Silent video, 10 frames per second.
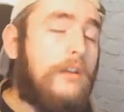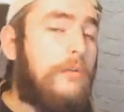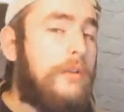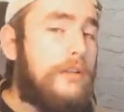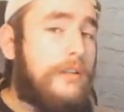
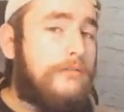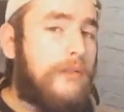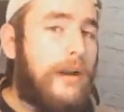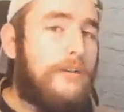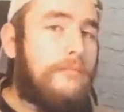We then have
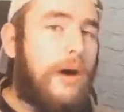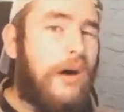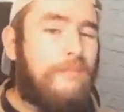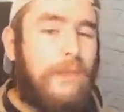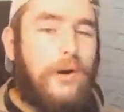random
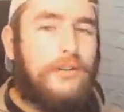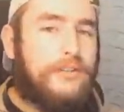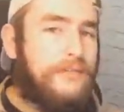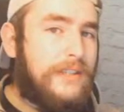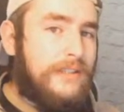unmarked
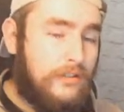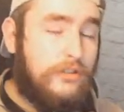event.